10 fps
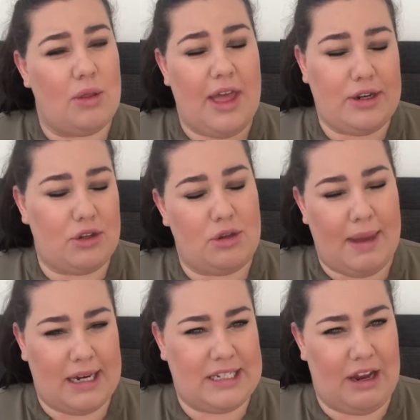They do
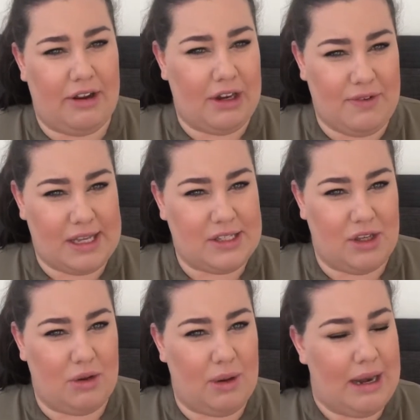humanitarian
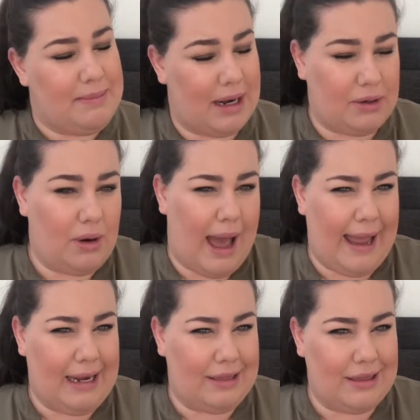rescue and medical
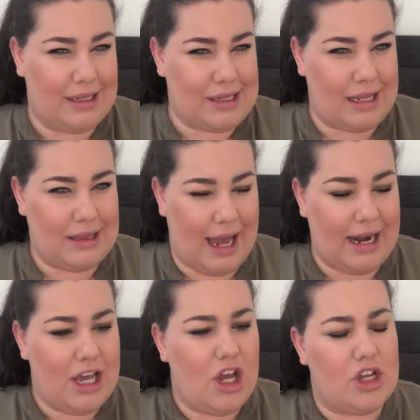aid and things like
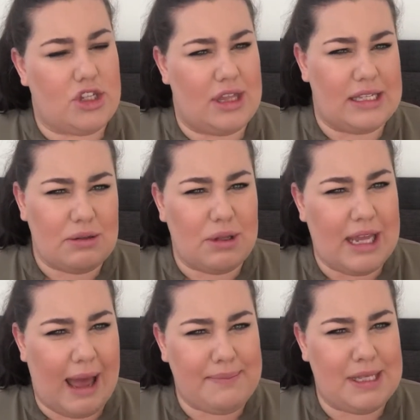that. So these are all
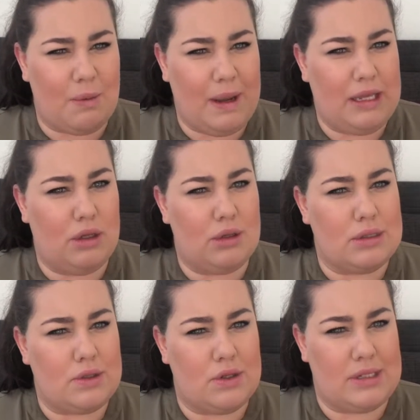the apps that we
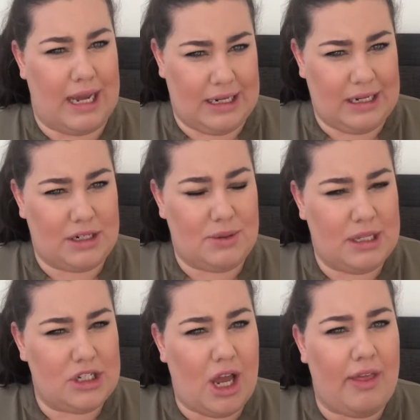use to stay in touch
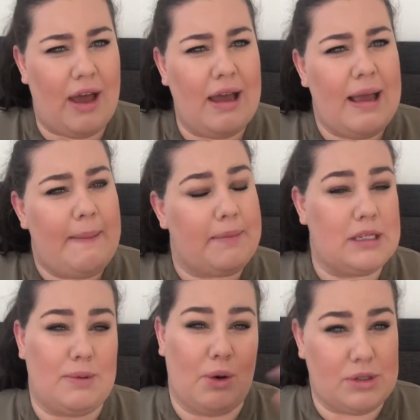with each other
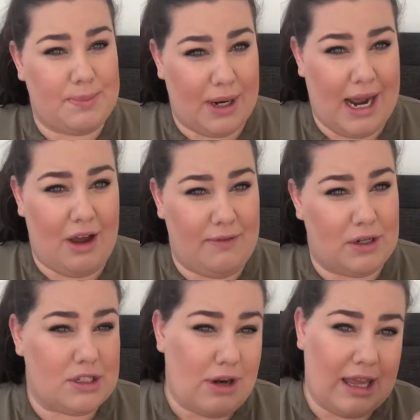because we're all spread out over
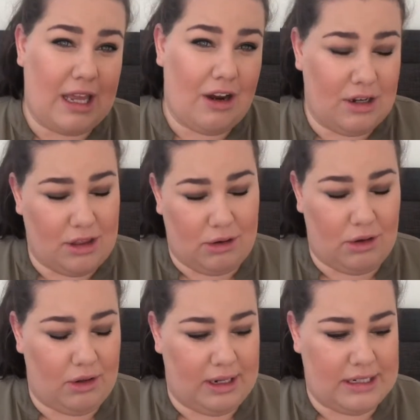Australia and
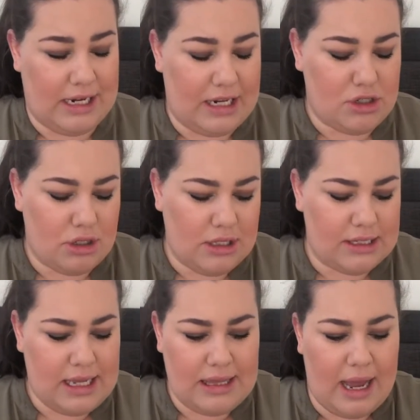through Indonesia and
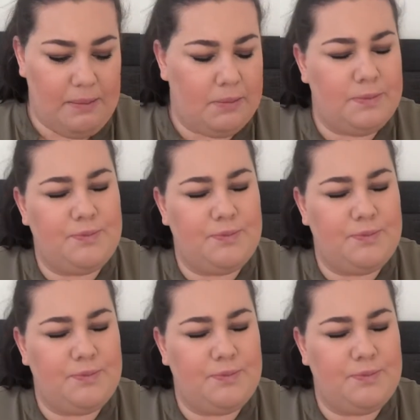things like that.